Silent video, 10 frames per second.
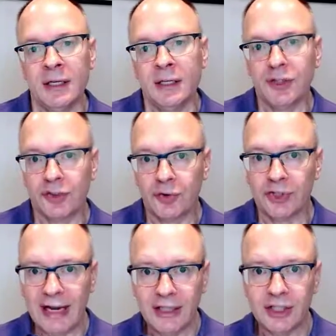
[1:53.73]
So the
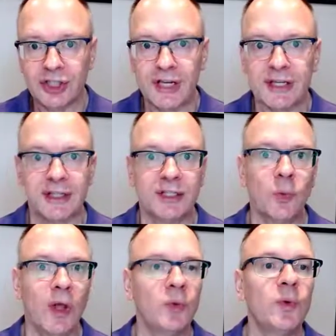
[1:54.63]
challenge is
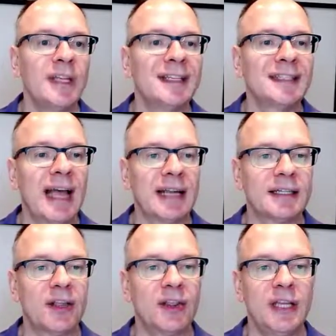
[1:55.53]
when we
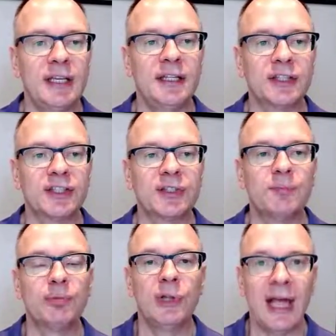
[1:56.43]
set the
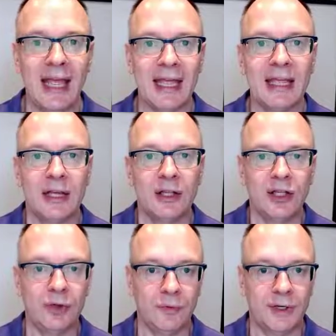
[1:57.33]
display
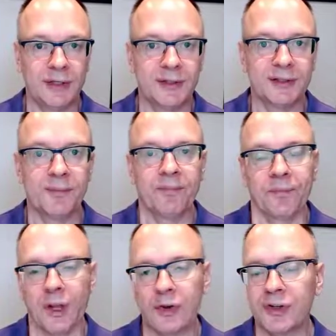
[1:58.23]
units,
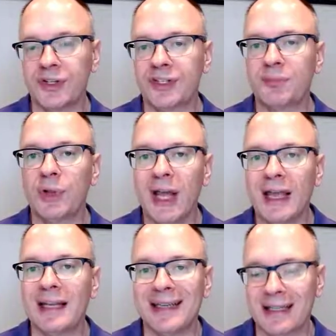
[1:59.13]
the
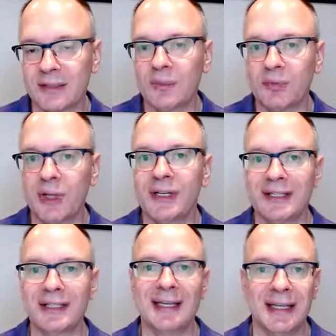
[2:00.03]
display decimal
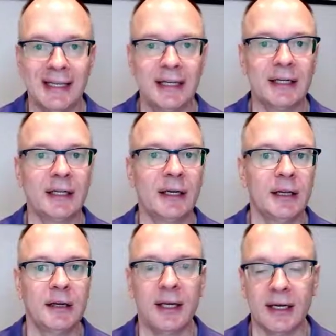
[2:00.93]
places in
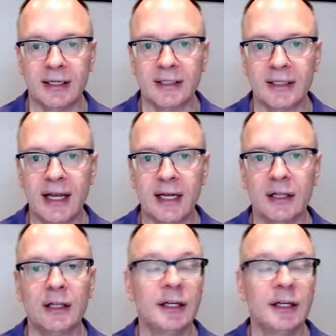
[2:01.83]
Excel